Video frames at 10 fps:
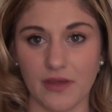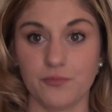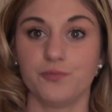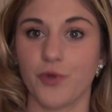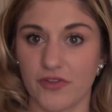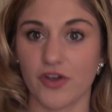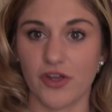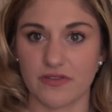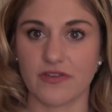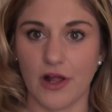was a
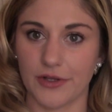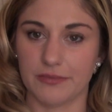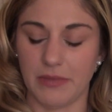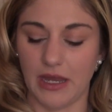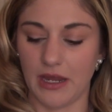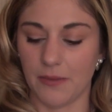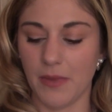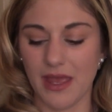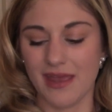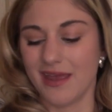good solid medium.
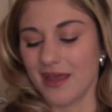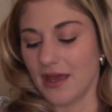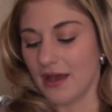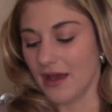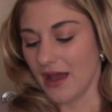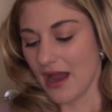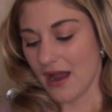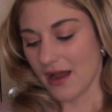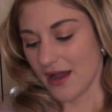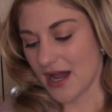
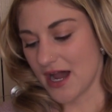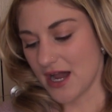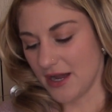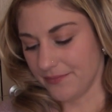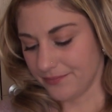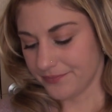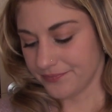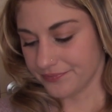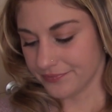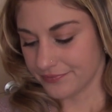I
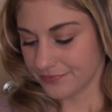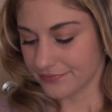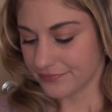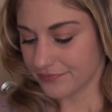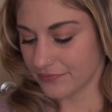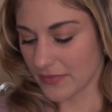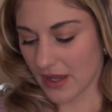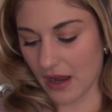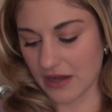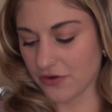
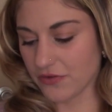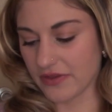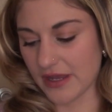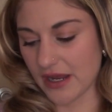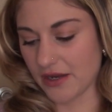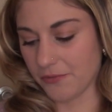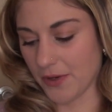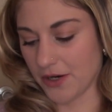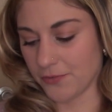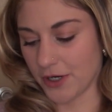don't see
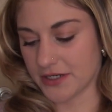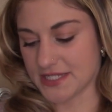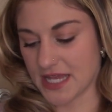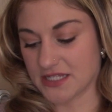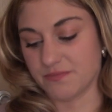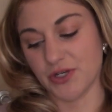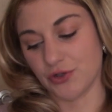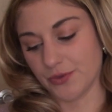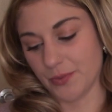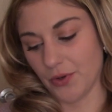anywhere where it says
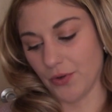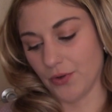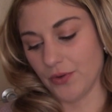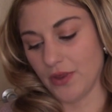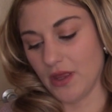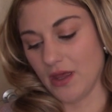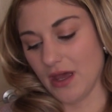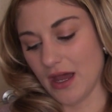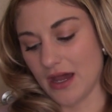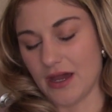buildable,
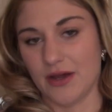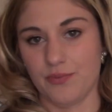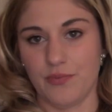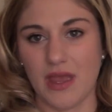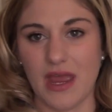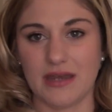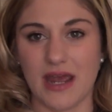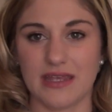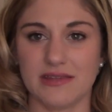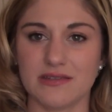and I